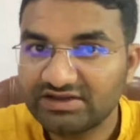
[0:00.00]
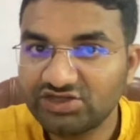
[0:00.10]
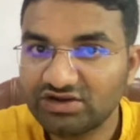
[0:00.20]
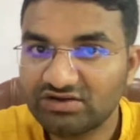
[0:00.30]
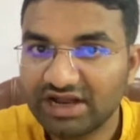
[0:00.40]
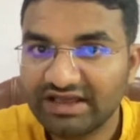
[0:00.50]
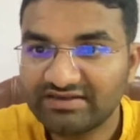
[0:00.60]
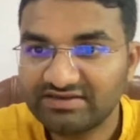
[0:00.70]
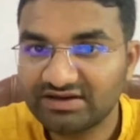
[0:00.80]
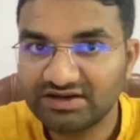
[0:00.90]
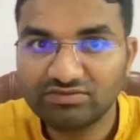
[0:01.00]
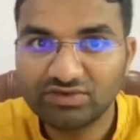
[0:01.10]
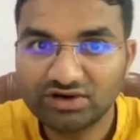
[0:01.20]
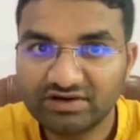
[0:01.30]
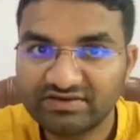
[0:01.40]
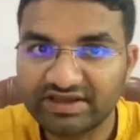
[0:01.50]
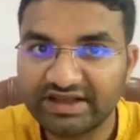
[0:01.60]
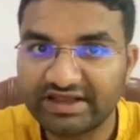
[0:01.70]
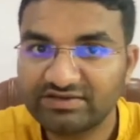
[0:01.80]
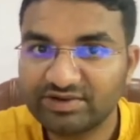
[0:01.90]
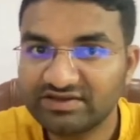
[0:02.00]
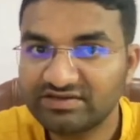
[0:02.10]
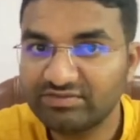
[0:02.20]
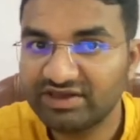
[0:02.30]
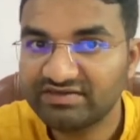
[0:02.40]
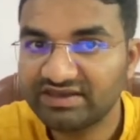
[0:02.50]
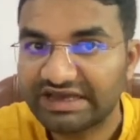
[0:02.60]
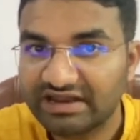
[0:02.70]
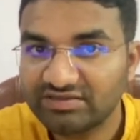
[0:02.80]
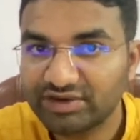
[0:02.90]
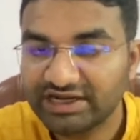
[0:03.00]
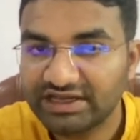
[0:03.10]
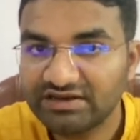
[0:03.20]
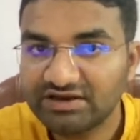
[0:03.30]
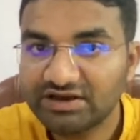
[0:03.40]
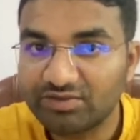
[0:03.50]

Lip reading: generalized numbers and express the basic arithmetic